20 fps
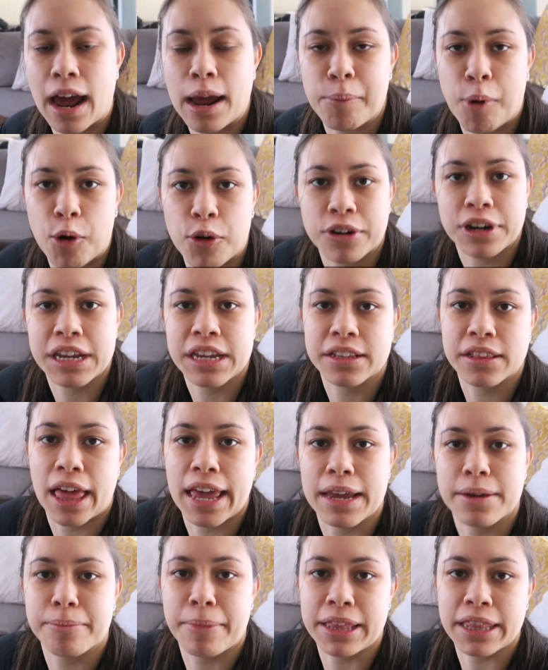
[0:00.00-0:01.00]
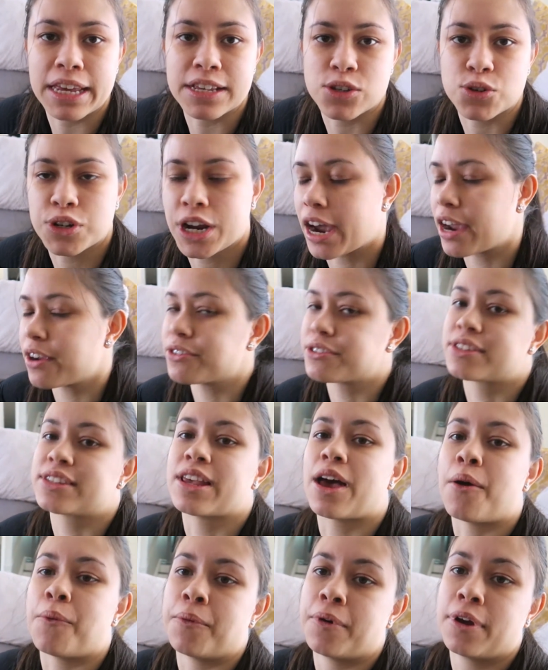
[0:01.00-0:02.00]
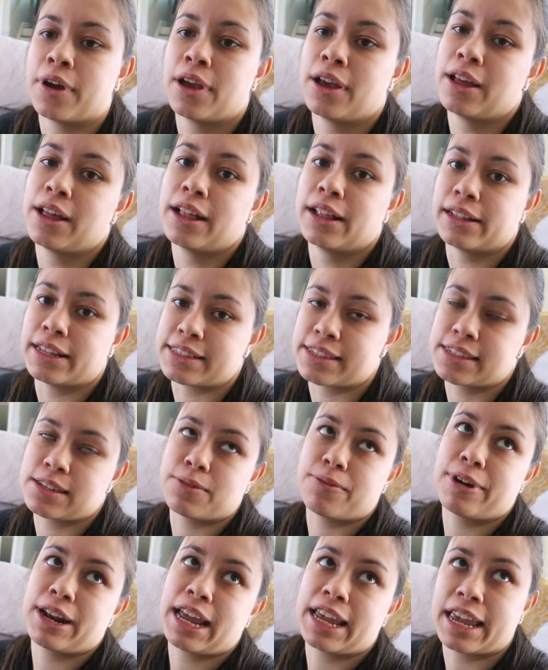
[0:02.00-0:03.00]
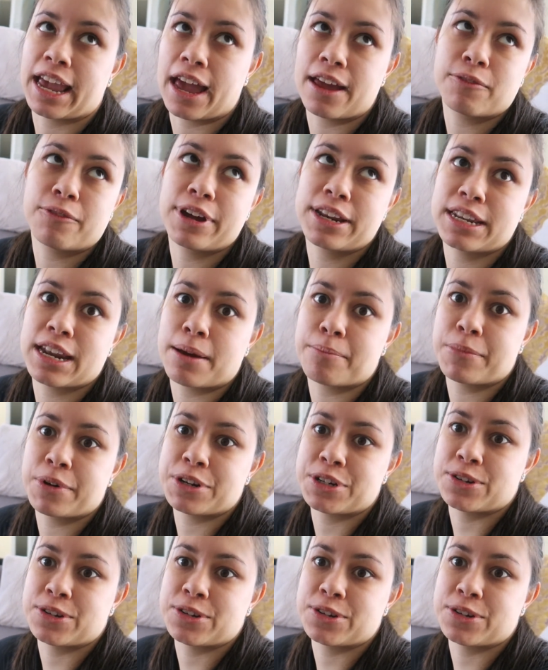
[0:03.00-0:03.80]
I've already like, my legs are tired. So let's see what I get. What number